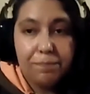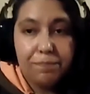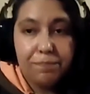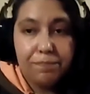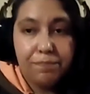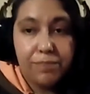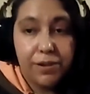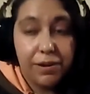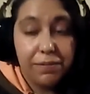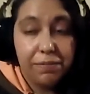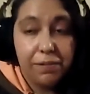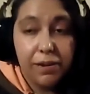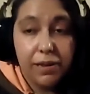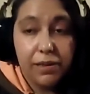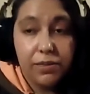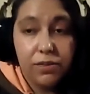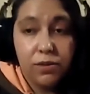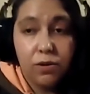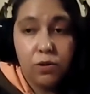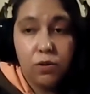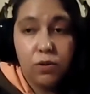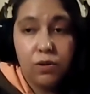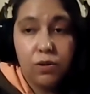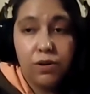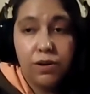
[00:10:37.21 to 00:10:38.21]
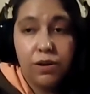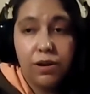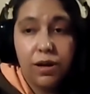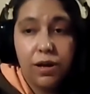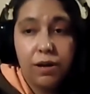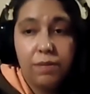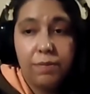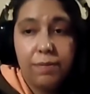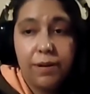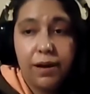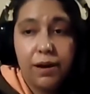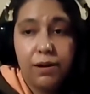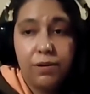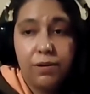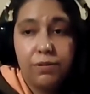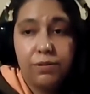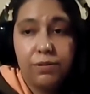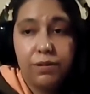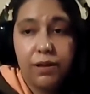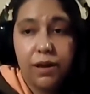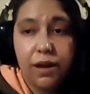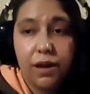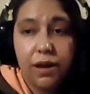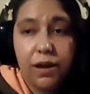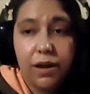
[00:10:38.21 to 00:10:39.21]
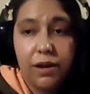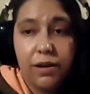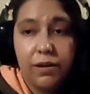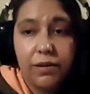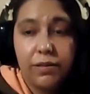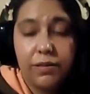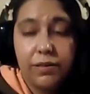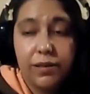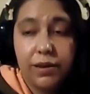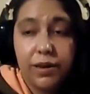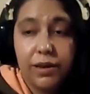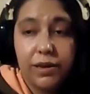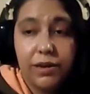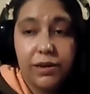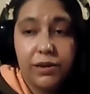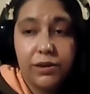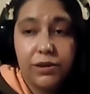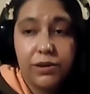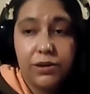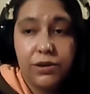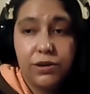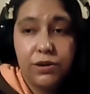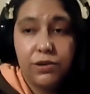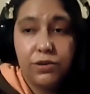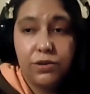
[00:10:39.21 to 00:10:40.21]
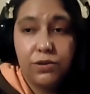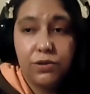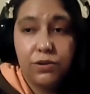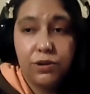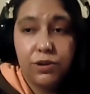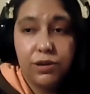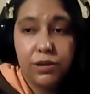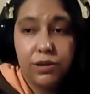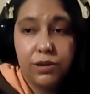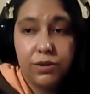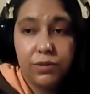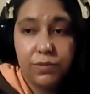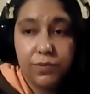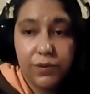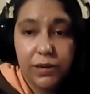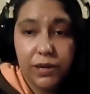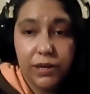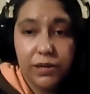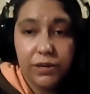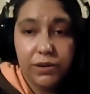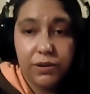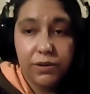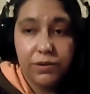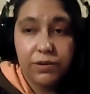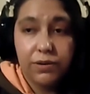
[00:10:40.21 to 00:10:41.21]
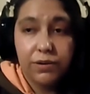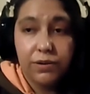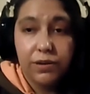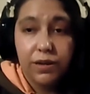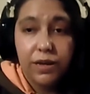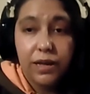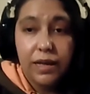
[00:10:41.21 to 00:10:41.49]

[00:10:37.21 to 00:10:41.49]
briefly talk about the energy sources of Quito,